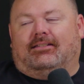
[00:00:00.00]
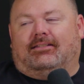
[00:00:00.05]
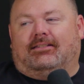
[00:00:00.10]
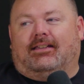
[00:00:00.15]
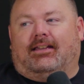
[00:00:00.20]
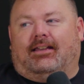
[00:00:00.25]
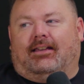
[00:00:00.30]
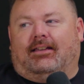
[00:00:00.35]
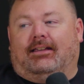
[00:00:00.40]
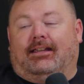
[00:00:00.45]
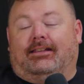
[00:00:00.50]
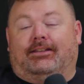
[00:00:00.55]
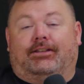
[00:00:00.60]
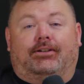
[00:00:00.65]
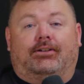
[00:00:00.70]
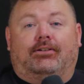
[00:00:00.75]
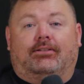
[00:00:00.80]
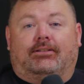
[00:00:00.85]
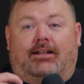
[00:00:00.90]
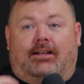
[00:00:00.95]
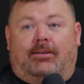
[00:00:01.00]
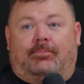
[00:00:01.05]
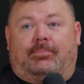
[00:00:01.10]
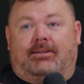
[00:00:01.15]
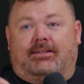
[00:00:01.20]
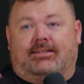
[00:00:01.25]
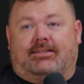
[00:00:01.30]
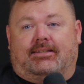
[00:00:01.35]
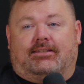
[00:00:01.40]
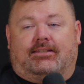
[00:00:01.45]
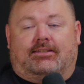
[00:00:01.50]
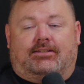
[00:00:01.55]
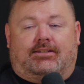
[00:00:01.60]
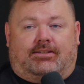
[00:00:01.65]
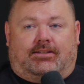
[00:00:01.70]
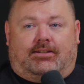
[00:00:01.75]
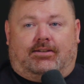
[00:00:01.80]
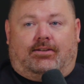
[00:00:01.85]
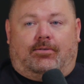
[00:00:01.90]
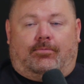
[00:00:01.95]
Yeah, and there are a lot of pieces,
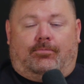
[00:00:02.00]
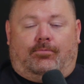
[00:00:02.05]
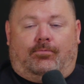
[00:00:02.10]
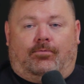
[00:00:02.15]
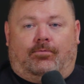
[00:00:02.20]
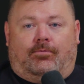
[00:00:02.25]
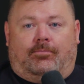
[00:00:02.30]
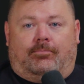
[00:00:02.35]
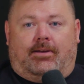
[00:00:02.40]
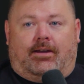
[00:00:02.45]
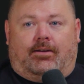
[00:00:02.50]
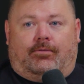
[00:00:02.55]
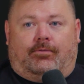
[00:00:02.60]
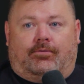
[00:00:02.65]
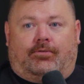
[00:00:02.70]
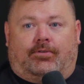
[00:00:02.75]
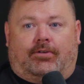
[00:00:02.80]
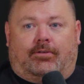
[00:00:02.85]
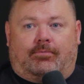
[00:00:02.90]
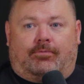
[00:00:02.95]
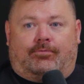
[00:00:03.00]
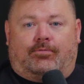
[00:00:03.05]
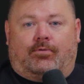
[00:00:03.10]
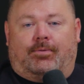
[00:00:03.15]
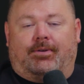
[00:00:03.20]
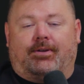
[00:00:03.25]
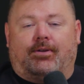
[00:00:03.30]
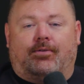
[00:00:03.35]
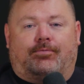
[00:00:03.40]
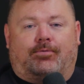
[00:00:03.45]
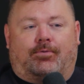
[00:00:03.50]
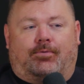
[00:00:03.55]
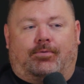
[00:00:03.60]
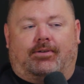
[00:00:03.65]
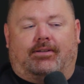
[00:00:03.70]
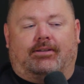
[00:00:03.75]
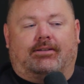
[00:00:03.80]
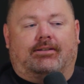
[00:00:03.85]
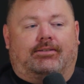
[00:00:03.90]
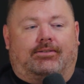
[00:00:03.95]
just to go back real quick before we go
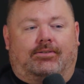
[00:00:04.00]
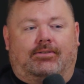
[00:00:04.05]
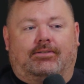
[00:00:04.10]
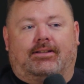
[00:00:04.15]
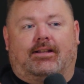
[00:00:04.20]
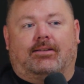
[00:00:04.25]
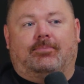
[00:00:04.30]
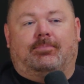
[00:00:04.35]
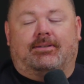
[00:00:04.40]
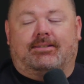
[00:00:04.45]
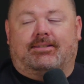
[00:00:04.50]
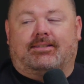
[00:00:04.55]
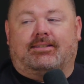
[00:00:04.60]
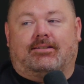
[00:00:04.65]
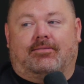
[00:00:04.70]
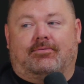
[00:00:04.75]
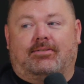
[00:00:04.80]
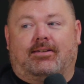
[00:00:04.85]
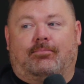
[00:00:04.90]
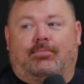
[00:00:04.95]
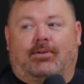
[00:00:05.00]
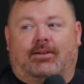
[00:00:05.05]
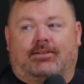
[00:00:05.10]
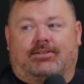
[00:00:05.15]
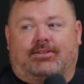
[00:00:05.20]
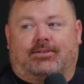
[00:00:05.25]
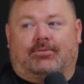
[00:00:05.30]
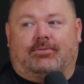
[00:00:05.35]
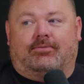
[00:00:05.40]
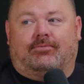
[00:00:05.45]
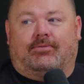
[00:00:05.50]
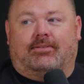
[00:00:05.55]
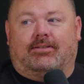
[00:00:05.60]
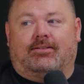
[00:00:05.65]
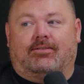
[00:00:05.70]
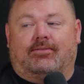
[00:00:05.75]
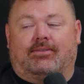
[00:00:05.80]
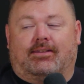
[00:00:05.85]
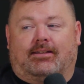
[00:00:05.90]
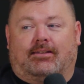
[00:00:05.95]
forward again, there are a lot of pieces of that brand story
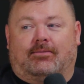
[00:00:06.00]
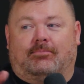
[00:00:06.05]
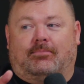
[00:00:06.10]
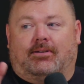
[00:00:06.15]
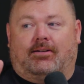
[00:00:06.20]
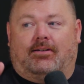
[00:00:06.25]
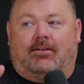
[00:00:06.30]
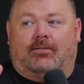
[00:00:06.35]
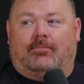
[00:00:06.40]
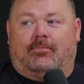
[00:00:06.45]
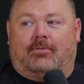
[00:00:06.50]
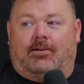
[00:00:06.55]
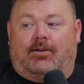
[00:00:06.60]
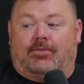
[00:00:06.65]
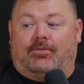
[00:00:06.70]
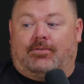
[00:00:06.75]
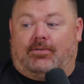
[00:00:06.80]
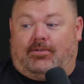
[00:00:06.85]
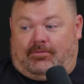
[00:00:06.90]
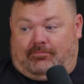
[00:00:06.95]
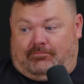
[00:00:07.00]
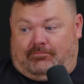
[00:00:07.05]
video that can become other